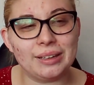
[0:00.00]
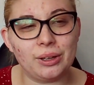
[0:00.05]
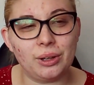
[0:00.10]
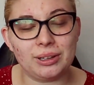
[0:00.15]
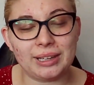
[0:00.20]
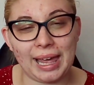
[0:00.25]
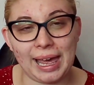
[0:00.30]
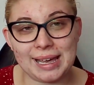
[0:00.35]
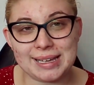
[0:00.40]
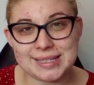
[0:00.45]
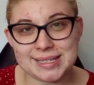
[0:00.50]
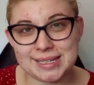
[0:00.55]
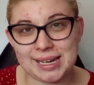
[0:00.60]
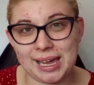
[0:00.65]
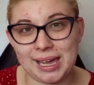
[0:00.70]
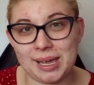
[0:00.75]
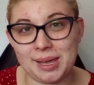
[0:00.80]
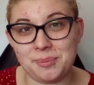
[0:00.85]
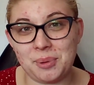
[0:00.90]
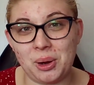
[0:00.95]
last
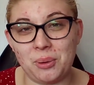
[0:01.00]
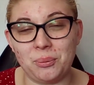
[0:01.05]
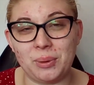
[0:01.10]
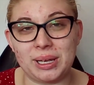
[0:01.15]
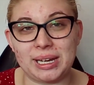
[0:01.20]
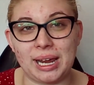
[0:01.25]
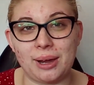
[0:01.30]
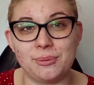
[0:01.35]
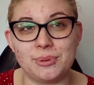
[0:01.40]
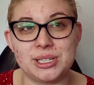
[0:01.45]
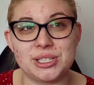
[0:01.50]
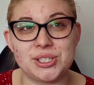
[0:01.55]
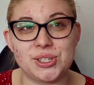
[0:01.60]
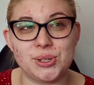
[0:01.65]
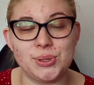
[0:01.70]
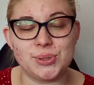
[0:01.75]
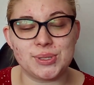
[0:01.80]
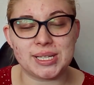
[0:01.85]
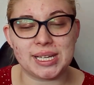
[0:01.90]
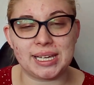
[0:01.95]
time when I was
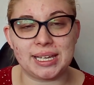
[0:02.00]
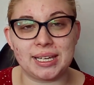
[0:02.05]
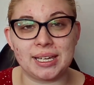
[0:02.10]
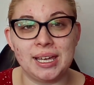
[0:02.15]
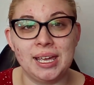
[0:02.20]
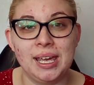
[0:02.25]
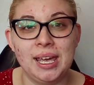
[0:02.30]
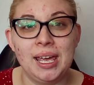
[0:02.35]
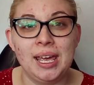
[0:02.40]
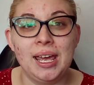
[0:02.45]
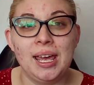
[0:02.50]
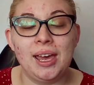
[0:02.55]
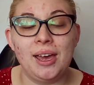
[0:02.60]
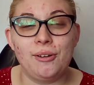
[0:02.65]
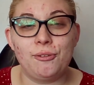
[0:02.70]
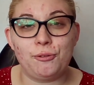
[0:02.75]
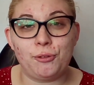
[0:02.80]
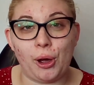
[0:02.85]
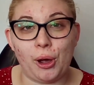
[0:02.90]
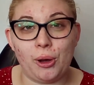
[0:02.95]
using
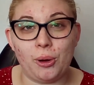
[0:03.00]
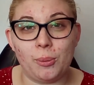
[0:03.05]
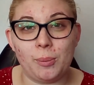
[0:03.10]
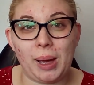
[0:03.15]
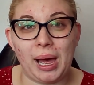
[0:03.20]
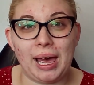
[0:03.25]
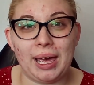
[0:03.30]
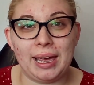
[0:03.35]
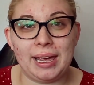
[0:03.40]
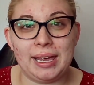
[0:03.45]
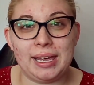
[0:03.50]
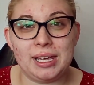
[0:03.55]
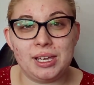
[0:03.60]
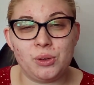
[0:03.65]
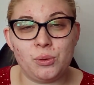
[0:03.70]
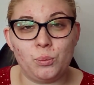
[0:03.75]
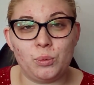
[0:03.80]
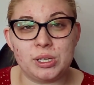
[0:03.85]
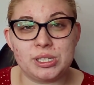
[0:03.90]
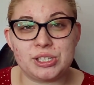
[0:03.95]
foam, I
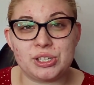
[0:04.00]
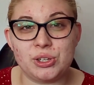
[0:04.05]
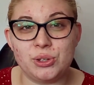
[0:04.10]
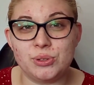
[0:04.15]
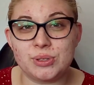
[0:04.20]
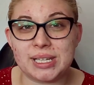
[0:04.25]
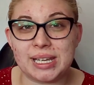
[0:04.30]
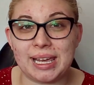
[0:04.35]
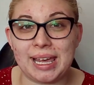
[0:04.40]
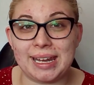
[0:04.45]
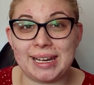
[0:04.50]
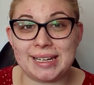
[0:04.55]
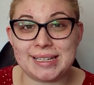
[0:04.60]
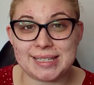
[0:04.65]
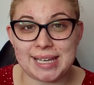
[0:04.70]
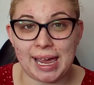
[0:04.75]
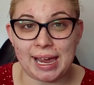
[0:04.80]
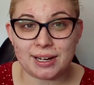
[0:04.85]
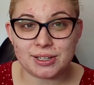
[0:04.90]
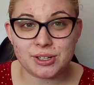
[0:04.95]
was using an
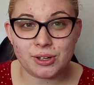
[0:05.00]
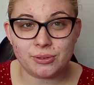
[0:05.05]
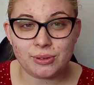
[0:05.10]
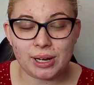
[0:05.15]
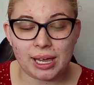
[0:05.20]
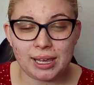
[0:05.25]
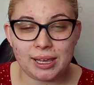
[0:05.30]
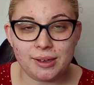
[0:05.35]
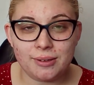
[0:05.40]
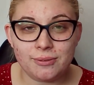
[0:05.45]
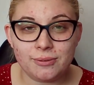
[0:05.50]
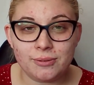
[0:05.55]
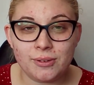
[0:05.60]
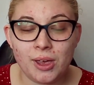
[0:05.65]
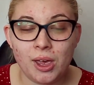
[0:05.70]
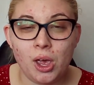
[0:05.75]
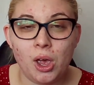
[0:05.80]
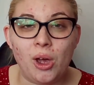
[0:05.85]
X-Acto knife,